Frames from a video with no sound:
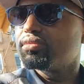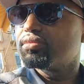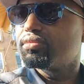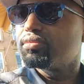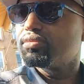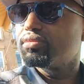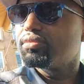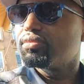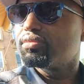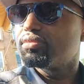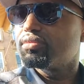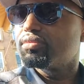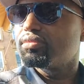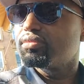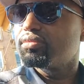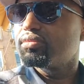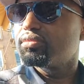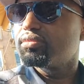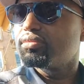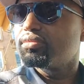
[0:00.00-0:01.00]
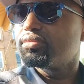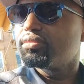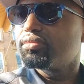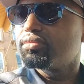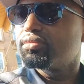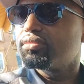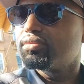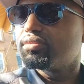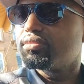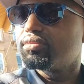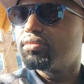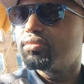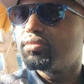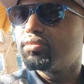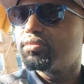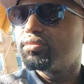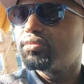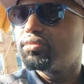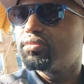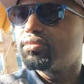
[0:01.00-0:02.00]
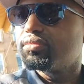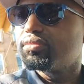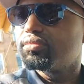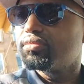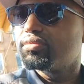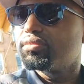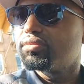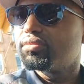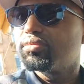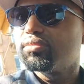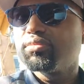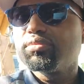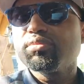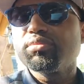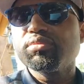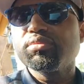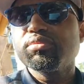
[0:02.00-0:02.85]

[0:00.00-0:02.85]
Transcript: The person shown says nothing.